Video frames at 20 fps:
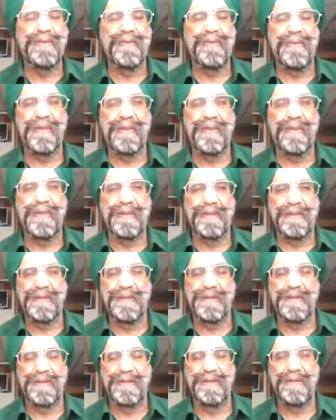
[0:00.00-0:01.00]

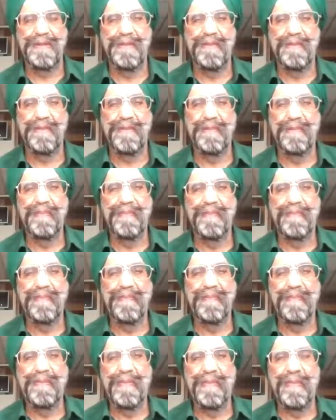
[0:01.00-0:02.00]
variations
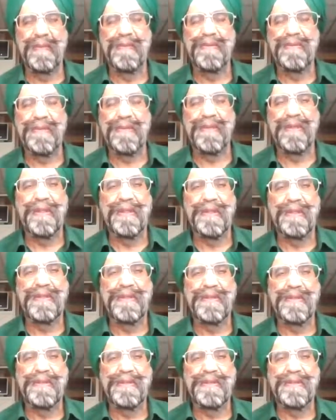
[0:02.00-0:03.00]
of the
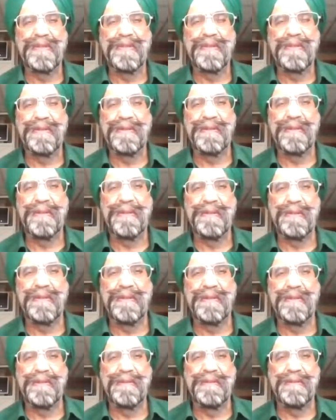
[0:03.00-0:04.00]
ragas, like
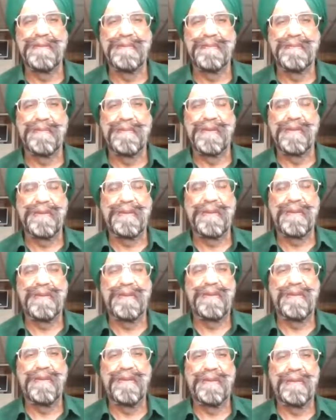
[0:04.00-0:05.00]
in Rag
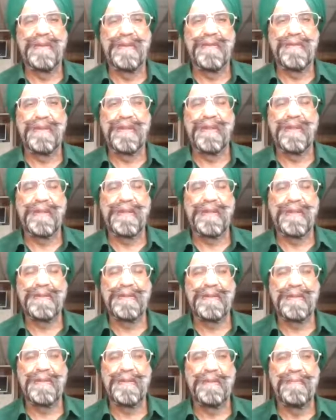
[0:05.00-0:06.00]
Gaudi, we have Rag
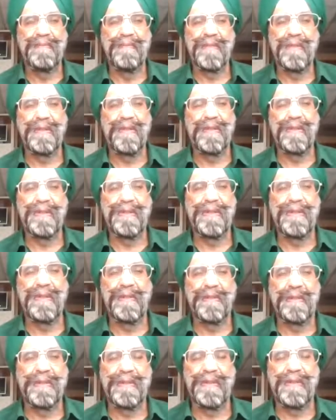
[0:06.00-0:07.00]
Gaudi
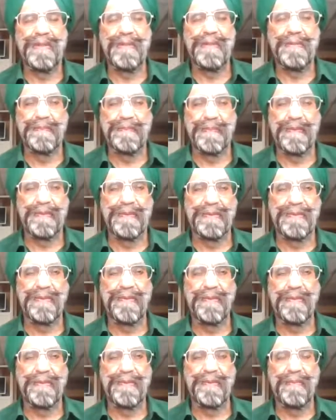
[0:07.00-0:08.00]
Deepki, and
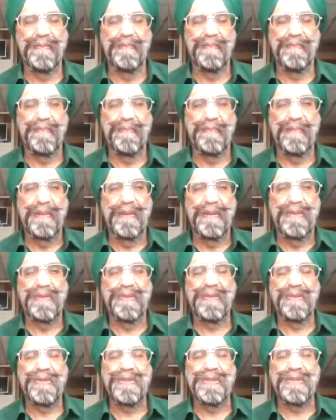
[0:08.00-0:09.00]
so on. So
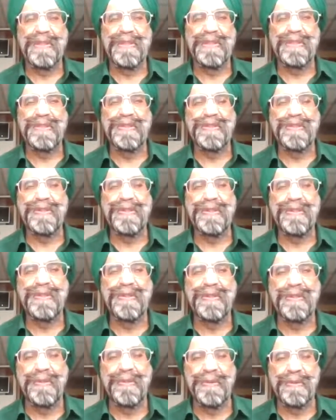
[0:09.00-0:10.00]

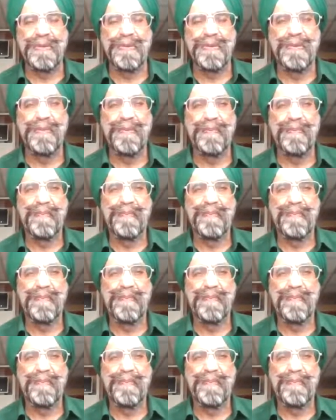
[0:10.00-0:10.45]
62,